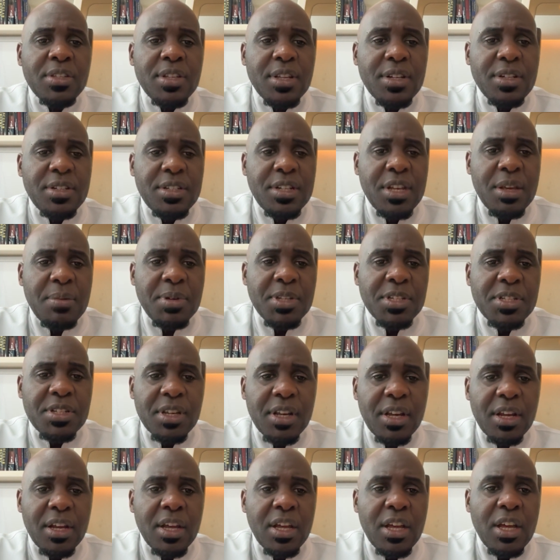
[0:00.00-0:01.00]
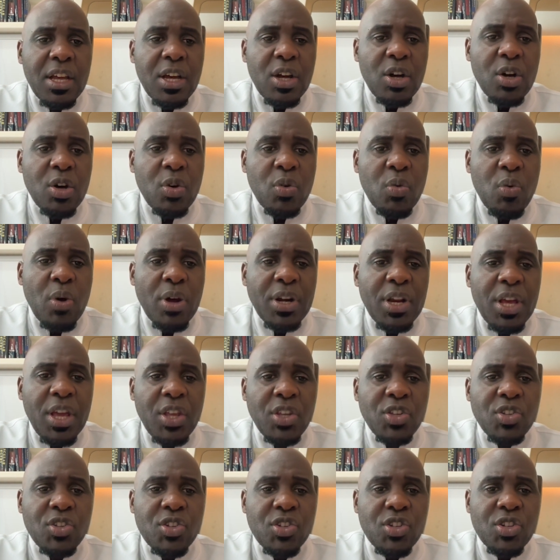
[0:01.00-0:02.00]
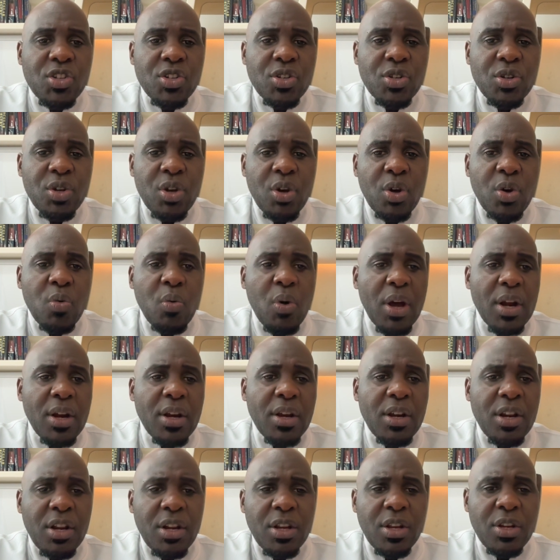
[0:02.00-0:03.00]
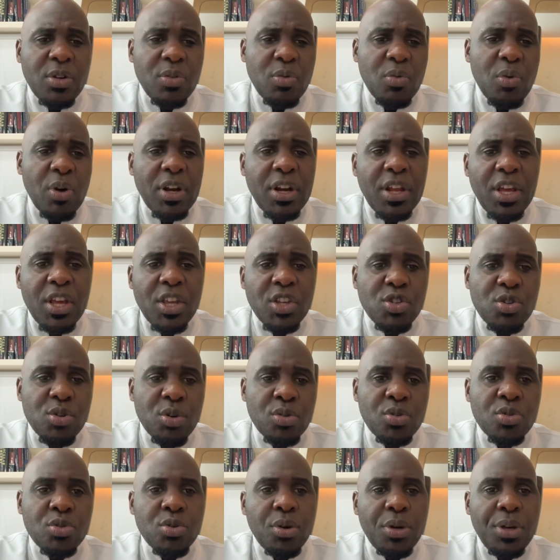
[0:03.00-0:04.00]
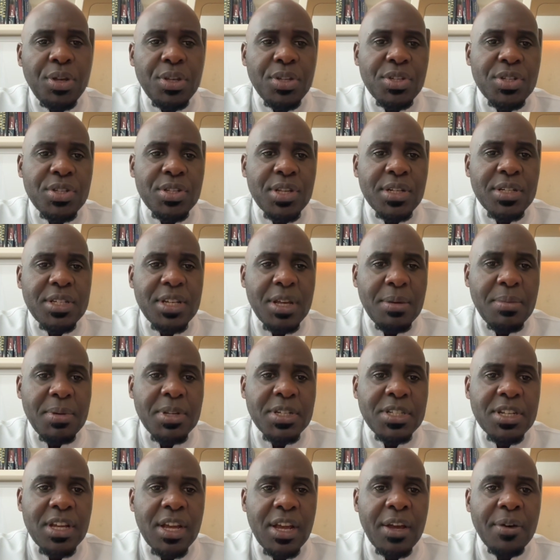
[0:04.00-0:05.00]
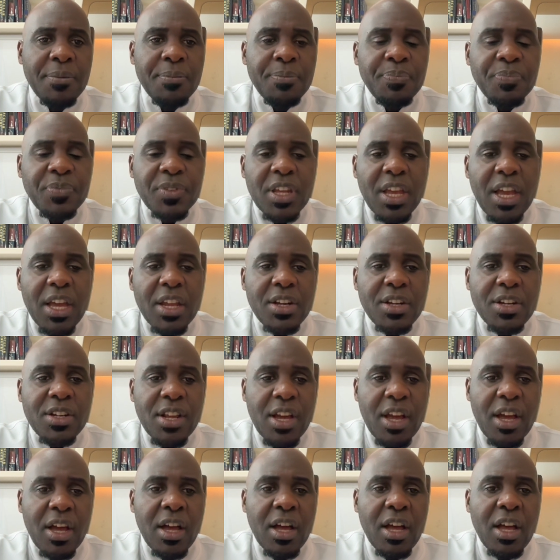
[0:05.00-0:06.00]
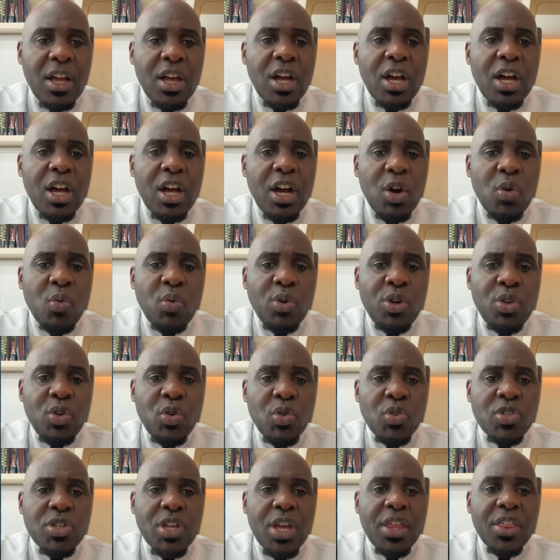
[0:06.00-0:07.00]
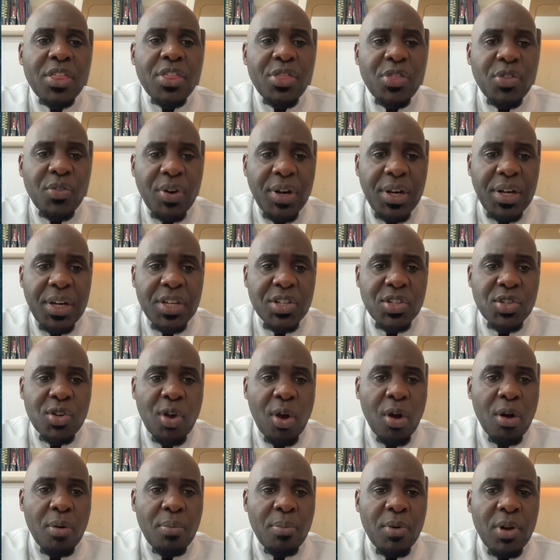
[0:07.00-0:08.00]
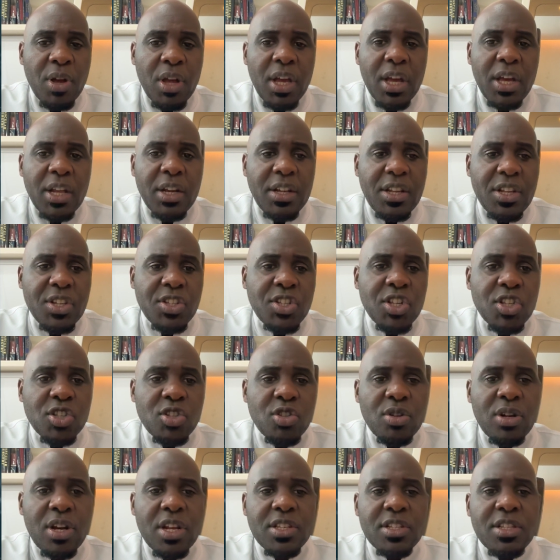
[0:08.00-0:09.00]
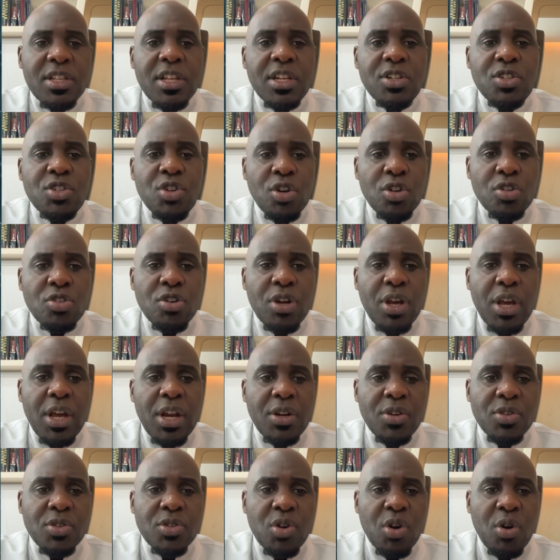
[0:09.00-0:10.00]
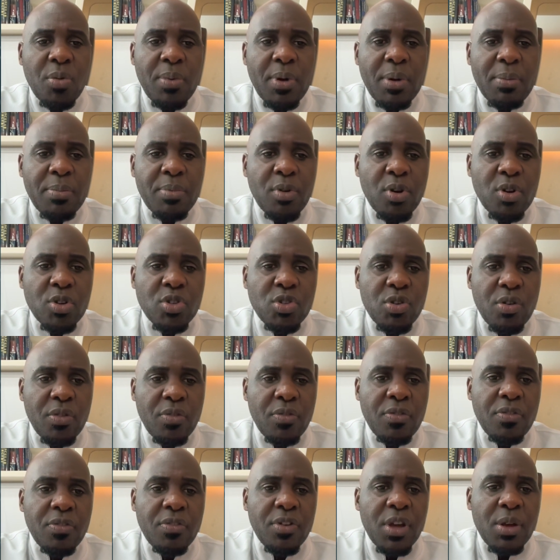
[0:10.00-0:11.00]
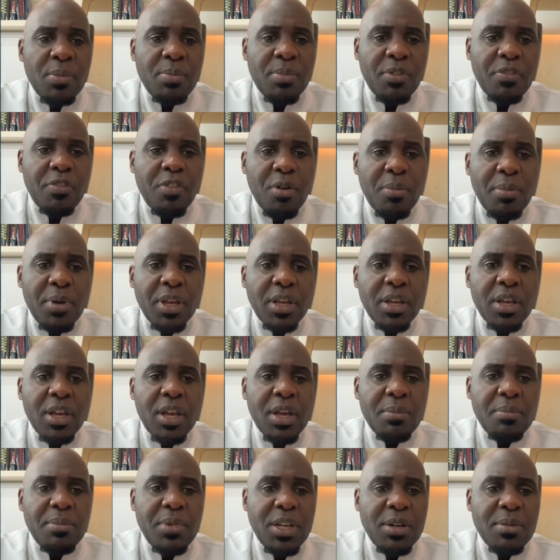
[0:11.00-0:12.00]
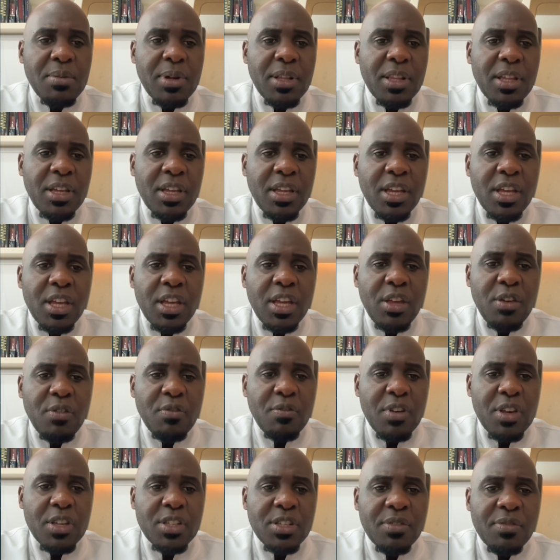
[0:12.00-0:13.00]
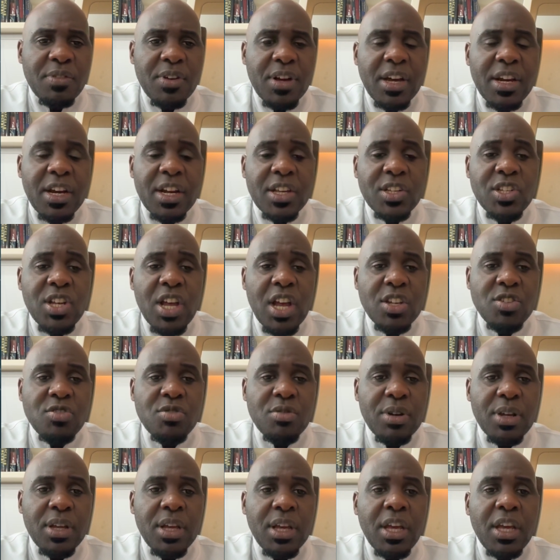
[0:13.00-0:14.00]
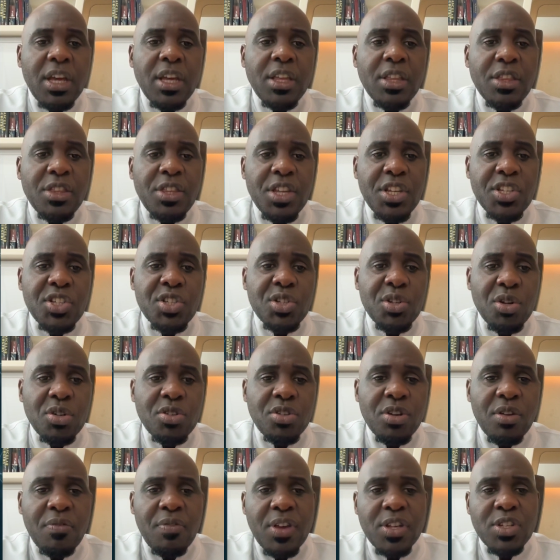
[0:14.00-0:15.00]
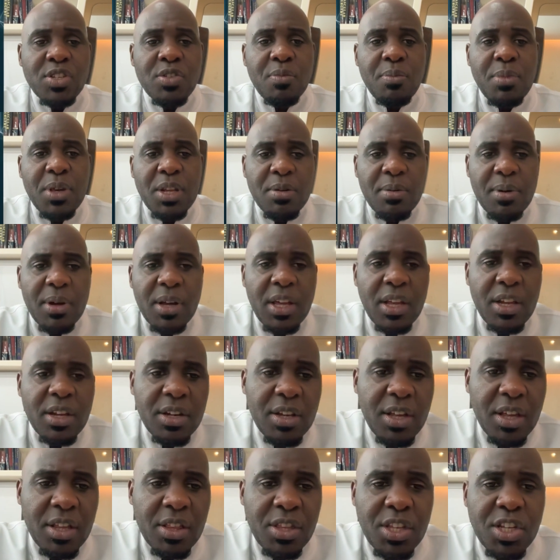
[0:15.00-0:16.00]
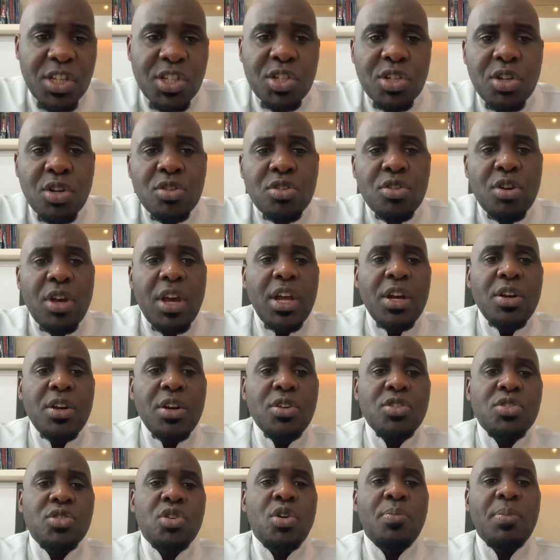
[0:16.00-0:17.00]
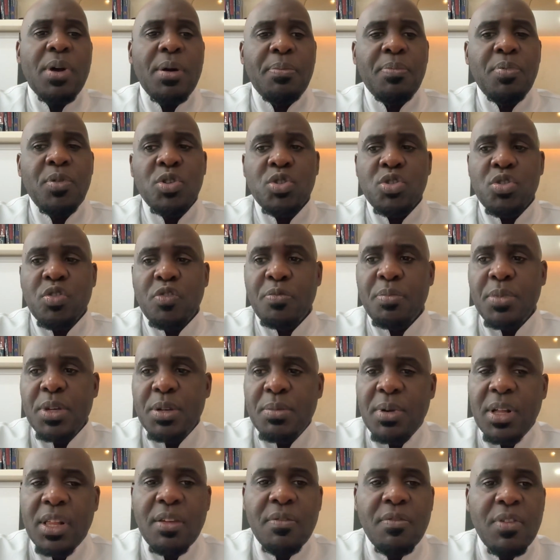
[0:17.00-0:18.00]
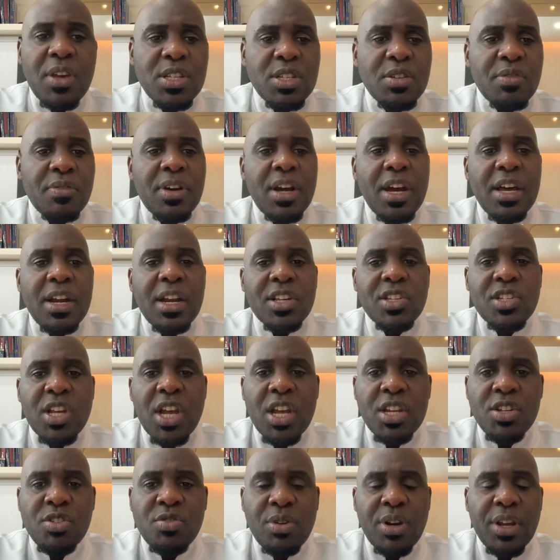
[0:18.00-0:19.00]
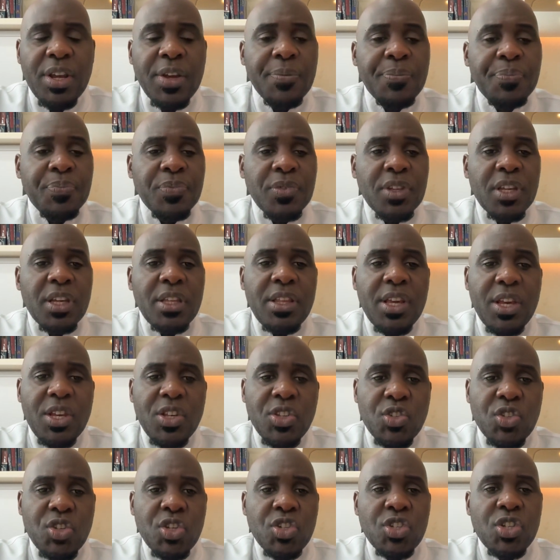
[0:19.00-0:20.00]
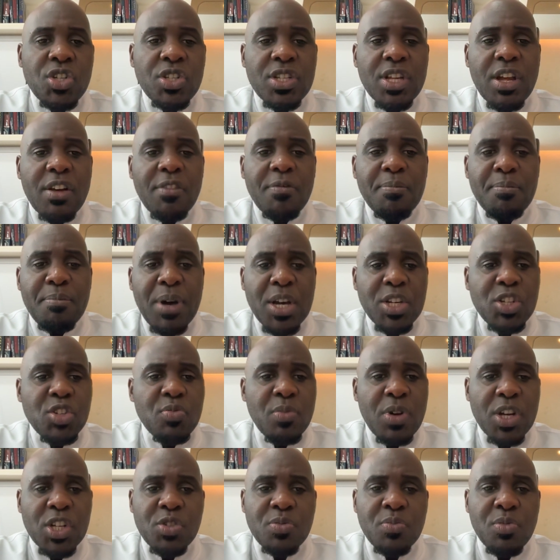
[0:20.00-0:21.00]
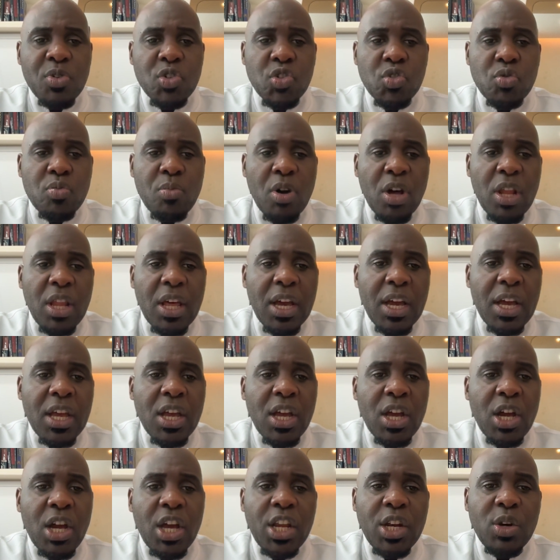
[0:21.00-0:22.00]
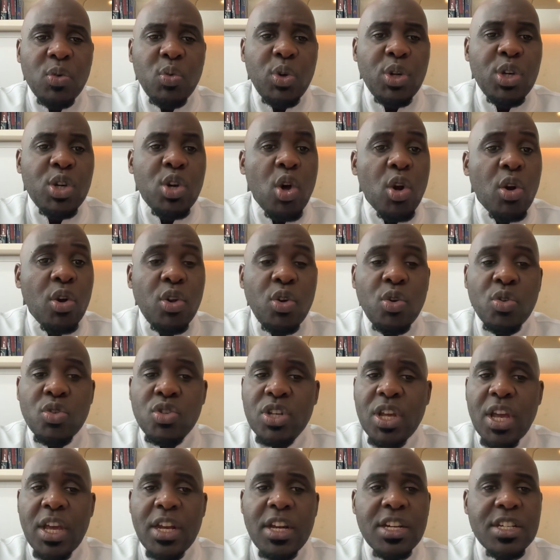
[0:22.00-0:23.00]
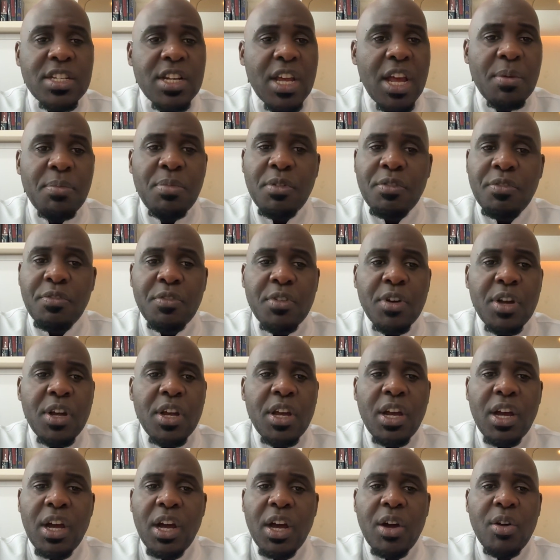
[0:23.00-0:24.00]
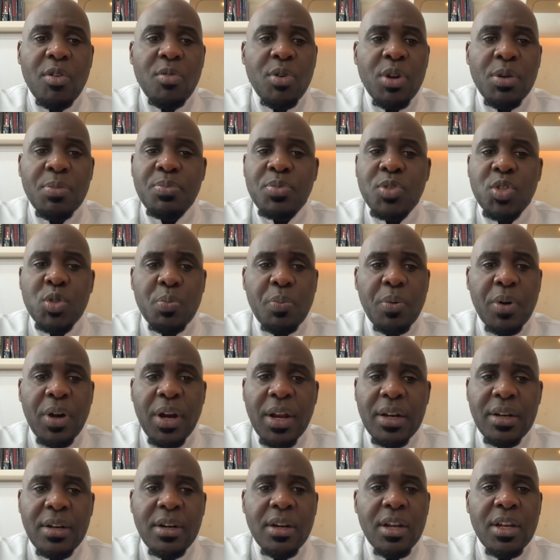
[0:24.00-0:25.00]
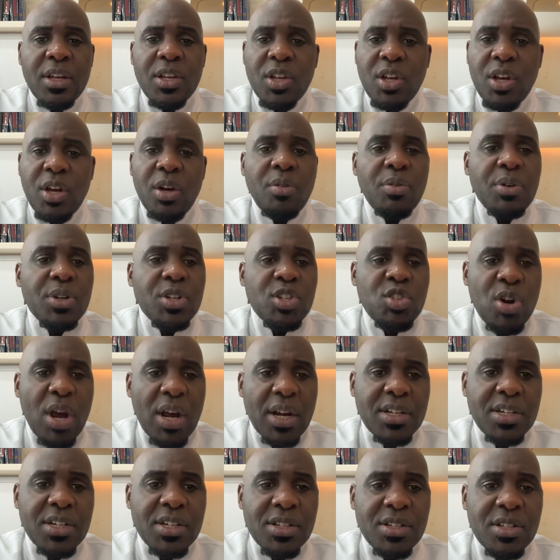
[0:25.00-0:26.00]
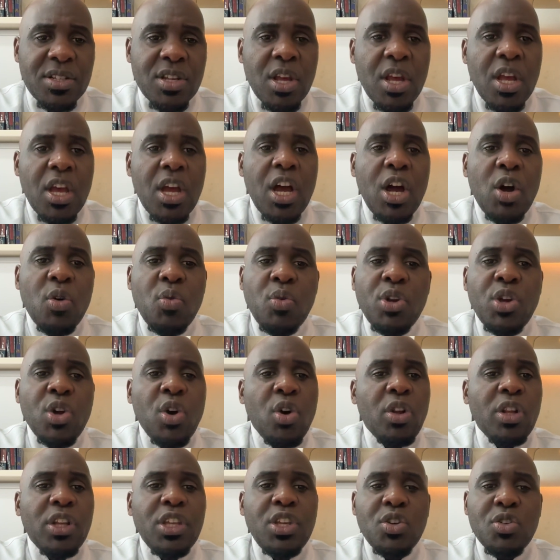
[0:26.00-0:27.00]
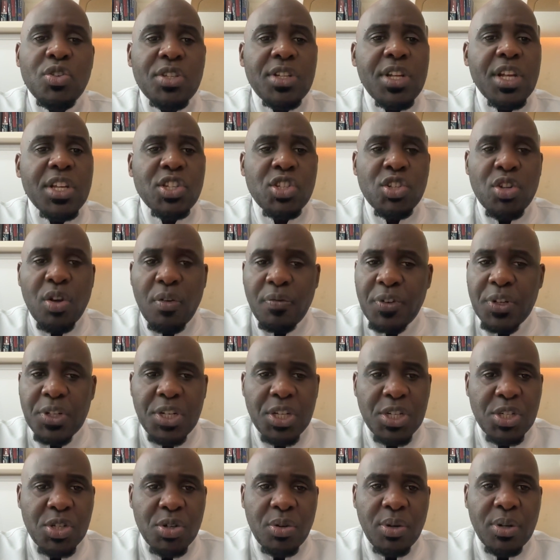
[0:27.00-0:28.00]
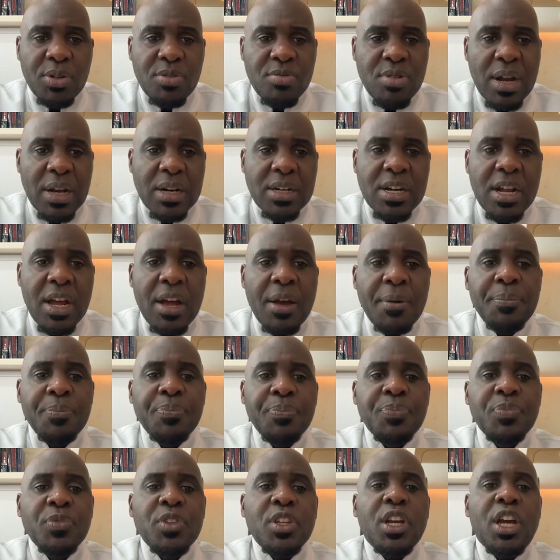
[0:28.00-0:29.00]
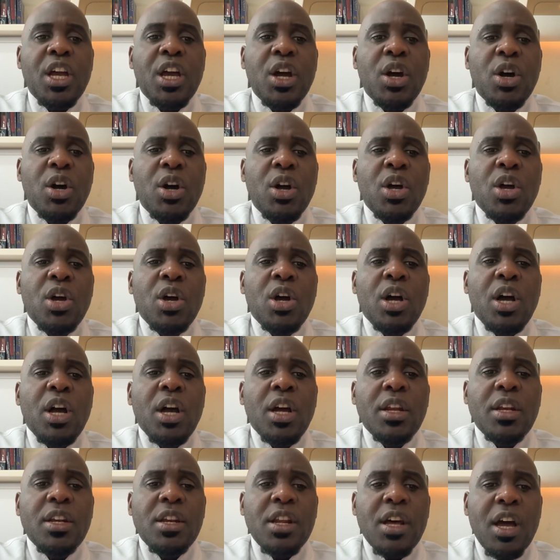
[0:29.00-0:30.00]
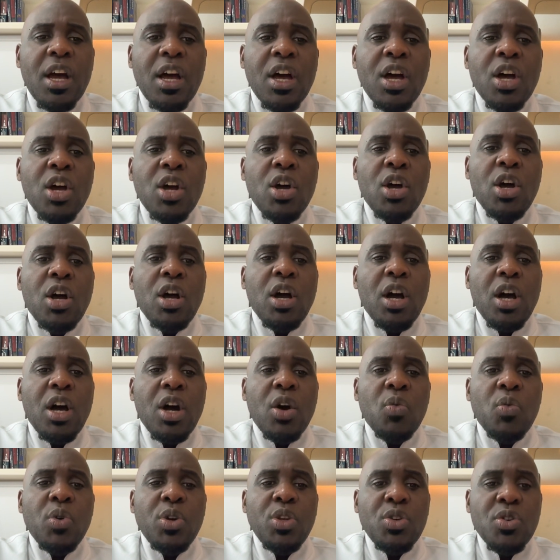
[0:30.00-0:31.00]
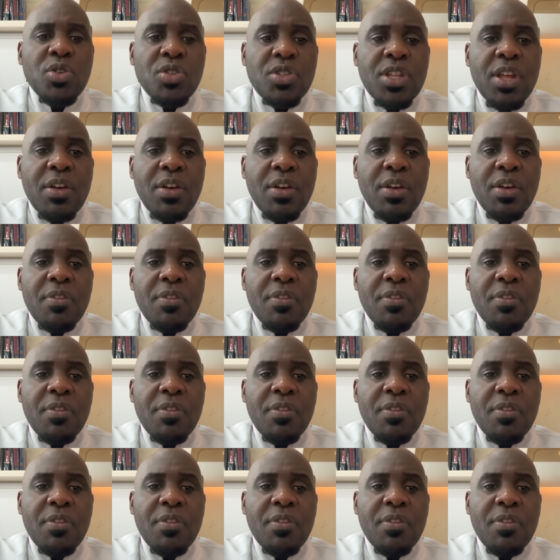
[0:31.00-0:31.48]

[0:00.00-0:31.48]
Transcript: centimeter or 1 inch, or 1 inch or 2-inch centimeter, and we use a 3D scope, and this is known as the total endoscope approach of performing minimally invasive cardiac surgery. In this total endoscope approach of minimally invasive cardiac surgery, the incisions are much more smaller, and we don't use any type of rib spread retractors. We only use the soft tissue retractor, and we use the